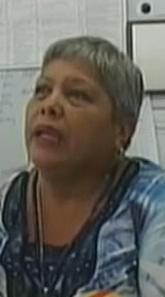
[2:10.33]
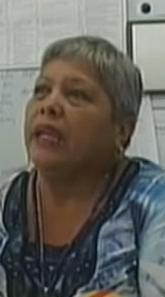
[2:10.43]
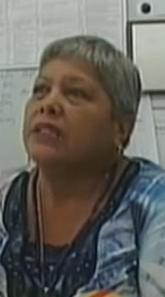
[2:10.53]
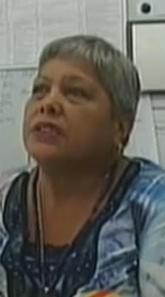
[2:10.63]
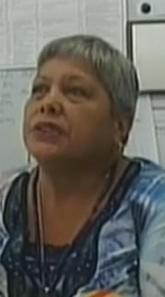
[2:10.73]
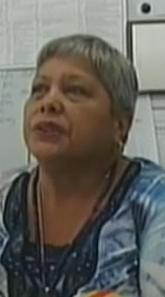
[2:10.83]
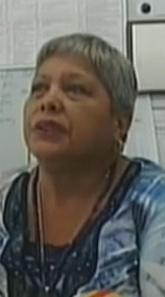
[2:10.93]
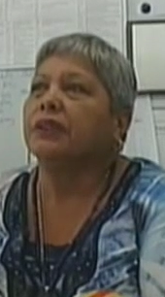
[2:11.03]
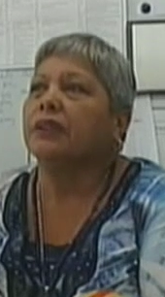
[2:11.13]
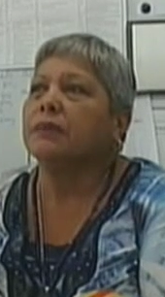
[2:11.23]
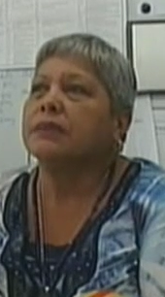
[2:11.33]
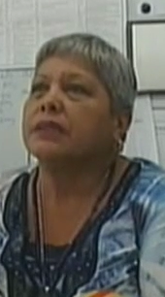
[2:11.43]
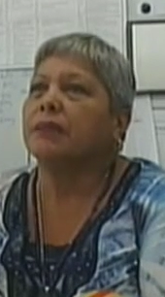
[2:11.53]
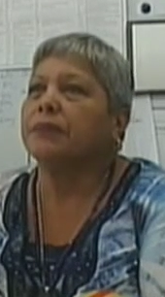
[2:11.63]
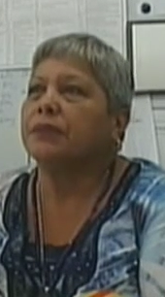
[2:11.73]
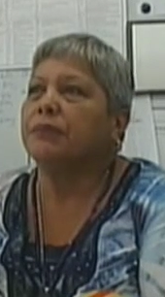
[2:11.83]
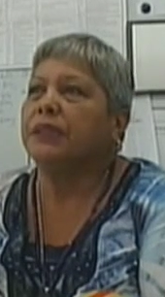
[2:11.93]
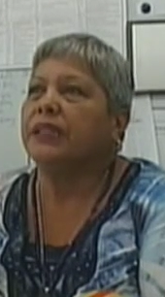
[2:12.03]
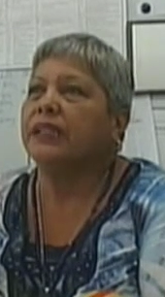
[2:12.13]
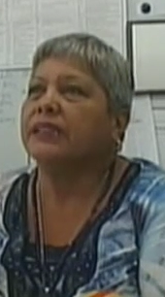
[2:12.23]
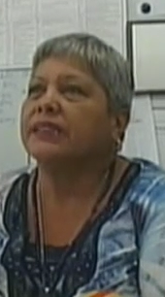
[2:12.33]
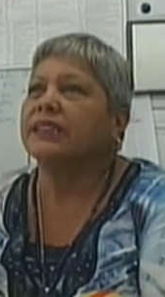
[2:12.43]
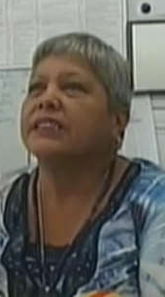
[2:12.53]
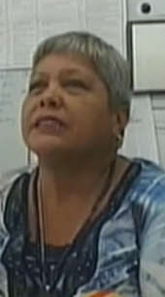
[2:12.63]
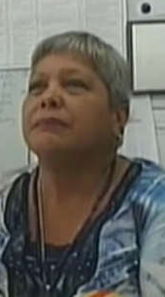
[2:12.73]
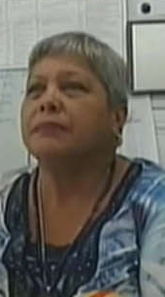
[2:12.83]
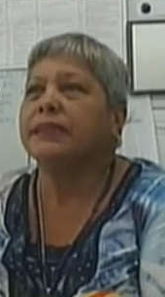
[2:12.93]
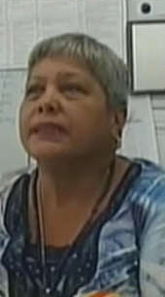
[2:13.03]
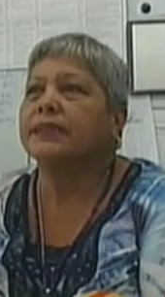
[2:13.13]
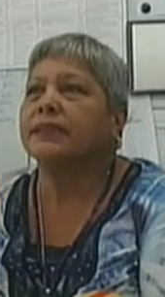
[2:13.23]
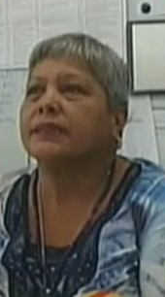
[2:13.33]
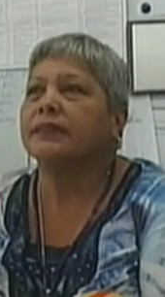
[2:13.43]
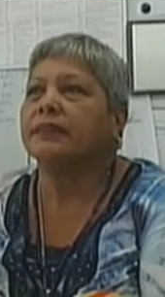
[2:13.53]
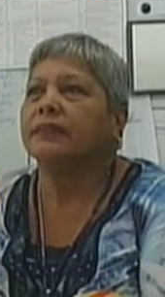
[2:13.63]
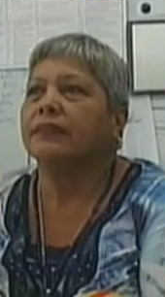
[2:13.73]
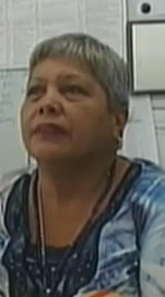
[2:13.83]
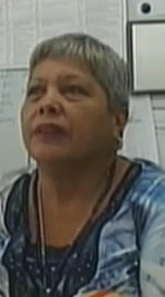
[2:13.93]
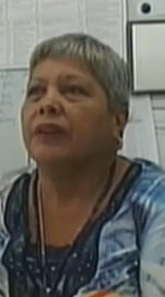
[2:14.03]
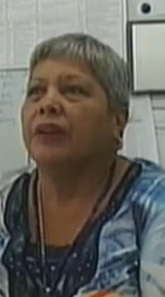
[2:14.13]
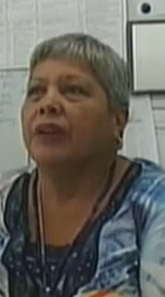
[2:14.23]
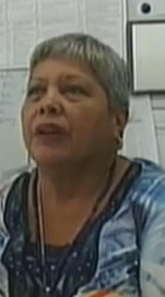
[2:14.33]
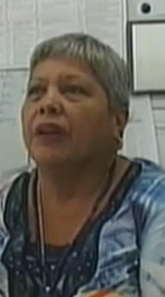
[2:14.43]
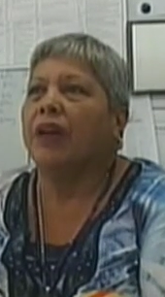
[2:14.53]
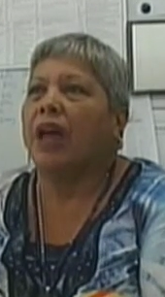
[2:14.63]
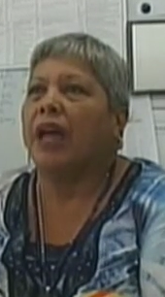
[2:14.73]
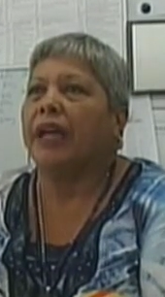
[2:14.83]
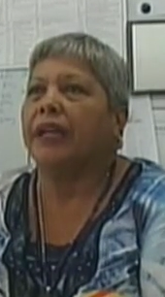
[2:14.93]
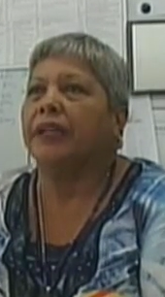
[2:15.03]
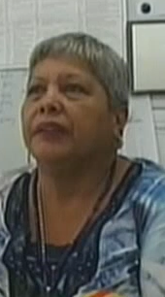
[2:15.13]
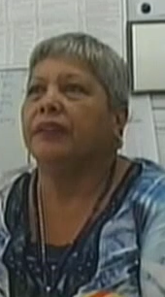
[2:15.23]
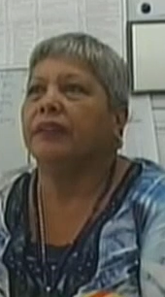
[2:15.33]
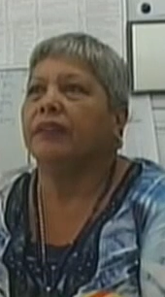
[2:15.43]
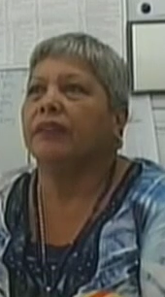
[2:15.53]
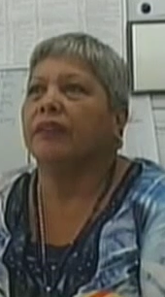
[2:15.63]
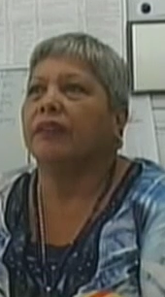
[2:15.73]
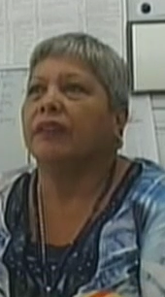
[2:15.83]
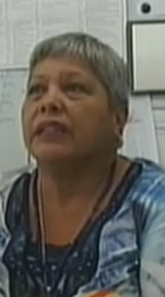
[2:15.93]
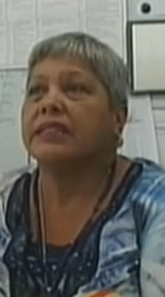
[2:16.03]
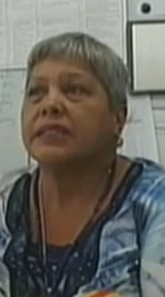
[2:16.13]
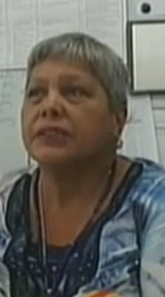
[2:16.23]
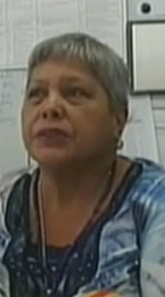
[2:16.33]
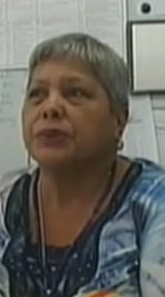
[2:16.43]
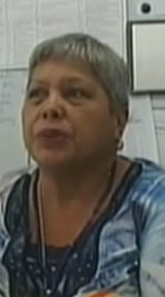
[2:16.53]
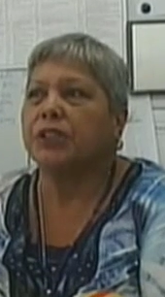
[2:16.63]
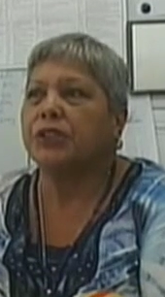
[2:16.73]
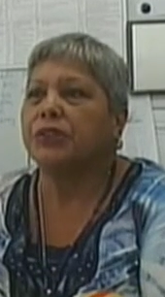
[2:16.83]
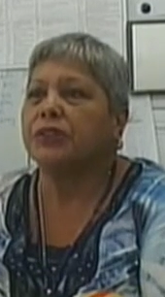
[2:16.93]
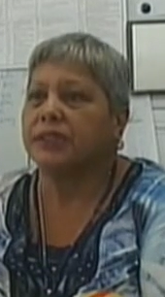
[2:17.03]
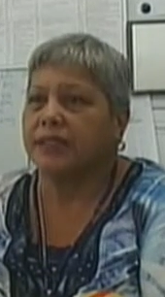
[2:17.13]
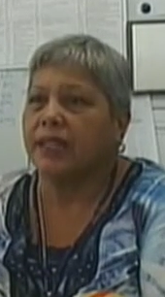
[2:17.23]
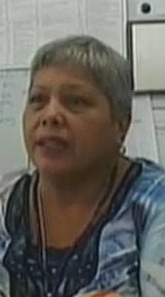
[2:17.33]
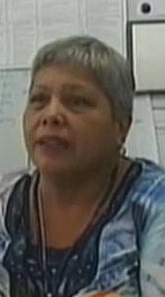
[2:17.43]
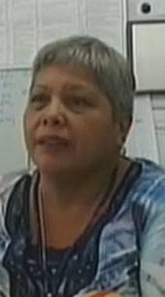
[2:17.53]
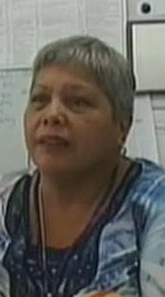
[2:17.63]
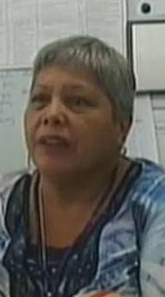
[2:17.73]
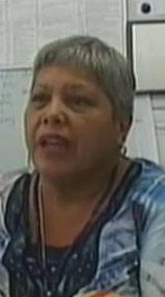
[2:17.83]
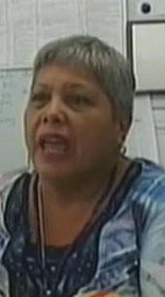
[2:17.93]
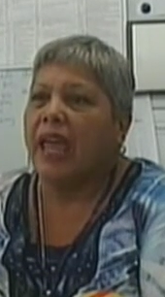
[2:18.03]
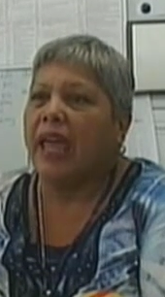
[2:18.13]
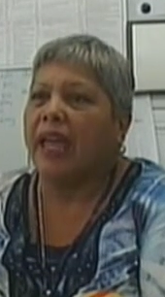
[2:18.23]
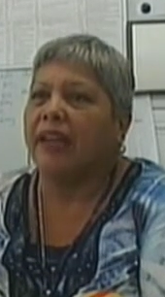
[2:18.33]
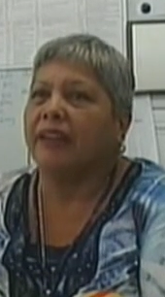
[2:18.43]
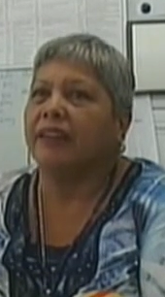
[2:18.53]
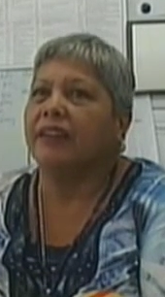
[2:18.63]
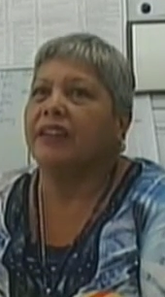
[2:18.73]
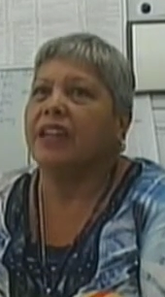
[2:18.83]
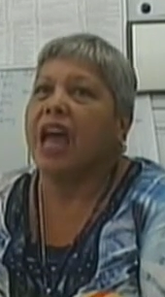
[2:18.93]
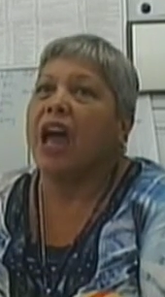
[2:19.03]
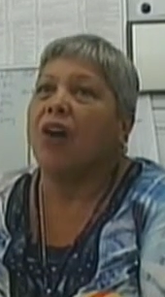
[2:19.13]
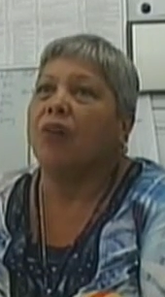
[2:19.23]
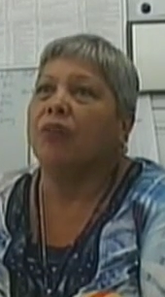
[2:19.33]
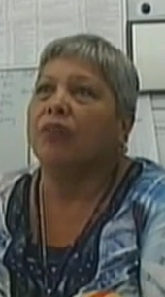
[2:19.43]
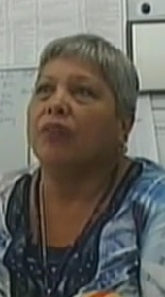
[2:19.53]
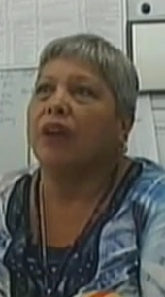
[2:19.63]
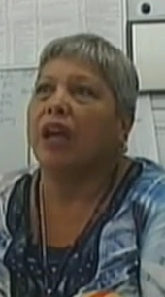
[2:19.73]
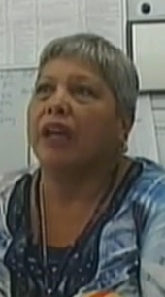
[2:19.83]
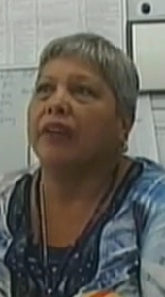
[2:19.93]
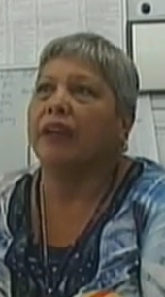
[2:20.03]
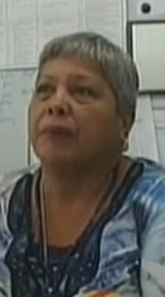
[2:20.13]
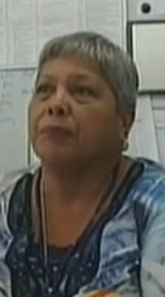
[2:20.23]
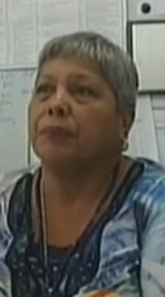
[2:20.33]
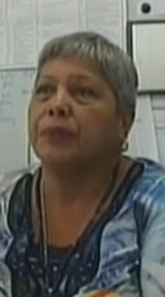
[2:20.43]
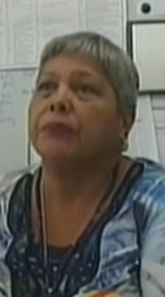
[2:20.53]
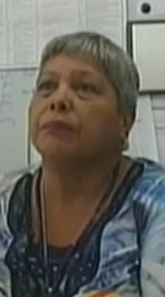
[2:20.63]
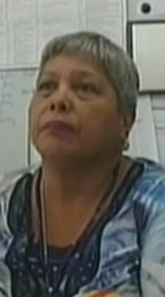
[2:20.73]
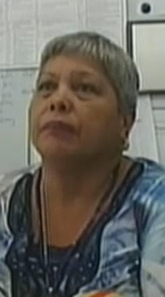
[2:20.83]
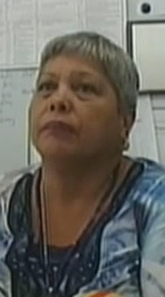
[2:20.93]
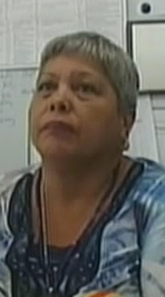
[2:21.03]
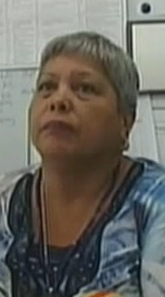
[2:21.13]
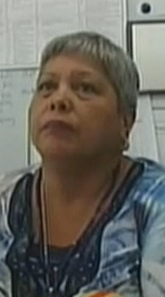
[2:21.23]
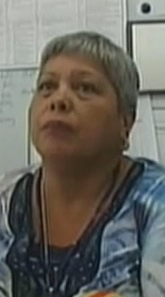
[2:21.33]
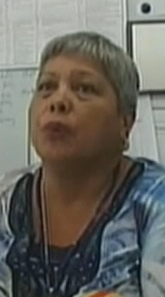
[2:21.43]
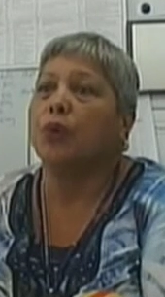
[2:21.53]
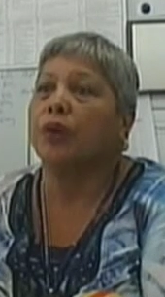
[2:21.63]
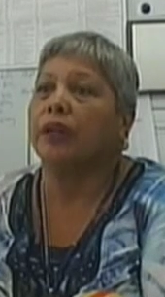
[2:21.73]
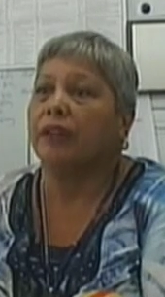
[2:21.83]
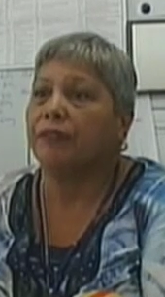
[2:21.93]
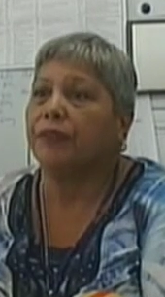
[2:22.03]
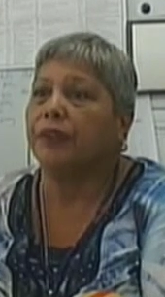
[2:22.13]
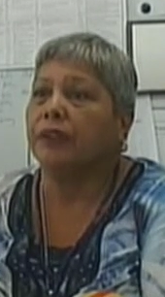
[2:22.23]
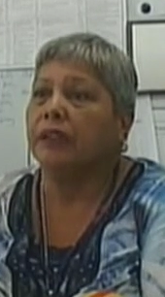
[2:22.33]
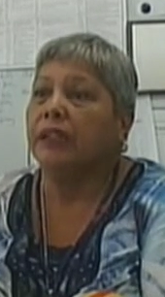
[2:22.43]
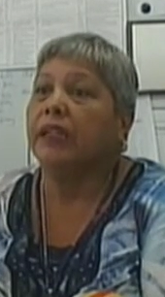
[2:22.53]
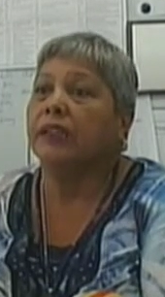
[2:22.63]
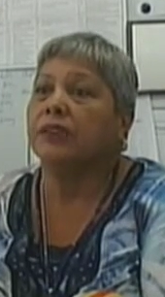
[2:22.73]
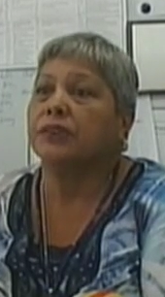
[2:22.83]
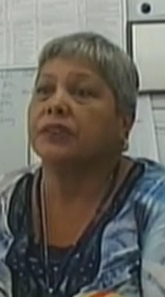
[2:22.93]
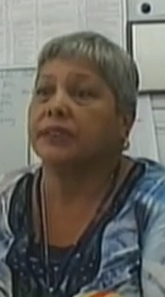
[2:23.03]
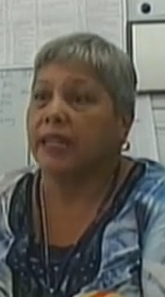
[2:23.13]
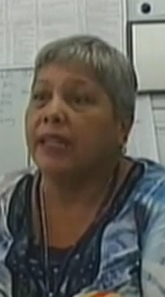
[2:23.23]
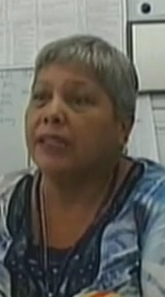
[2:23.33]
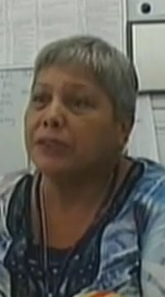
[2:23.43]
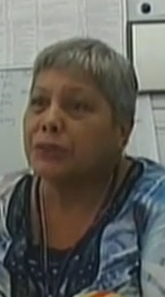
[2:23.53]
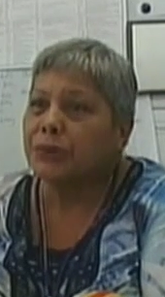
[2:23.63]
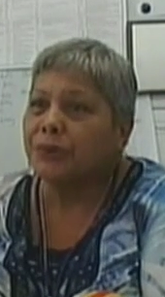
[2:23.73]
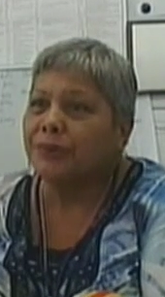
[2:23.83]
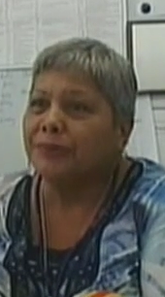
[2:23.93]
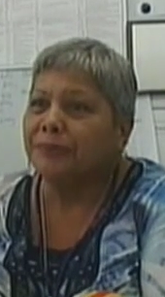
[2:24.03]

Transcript: a student comes up to me and says, Miss, I listened to what you said, and now I am putting more effort into staying in school